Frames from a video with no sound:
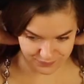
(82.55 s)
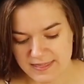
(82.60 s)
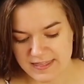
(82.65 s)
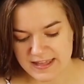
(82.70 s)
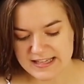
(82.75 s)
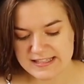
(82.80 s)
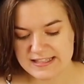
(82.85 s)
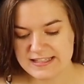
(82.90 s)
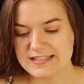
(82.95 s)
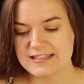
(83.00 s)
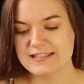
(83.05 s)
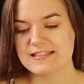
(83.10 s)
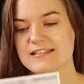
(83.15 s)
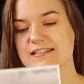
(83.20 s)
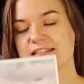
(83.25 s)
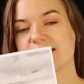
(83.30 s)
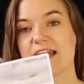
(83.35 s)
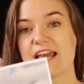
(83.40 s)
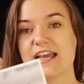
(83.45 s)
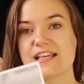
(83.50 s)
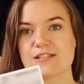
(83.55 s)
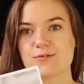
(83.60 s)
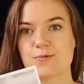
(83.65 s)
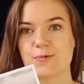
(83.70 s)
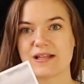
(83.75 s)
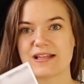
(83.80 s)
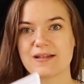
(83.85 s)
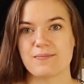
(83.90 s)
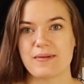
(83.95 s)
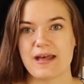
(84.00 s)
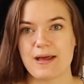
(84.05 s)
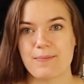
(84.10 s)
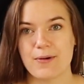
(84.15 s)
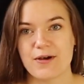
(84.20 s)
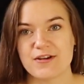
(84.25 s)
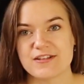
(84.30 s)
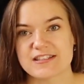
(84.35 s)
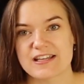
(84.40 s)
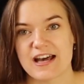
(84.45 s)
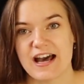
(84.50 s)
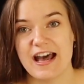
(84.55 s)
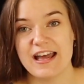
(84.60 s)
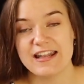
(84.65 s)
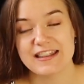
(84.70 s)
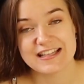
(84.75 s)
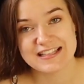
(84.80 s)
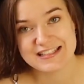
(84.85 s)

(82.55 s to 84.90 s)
This is a Will and Bear postcard.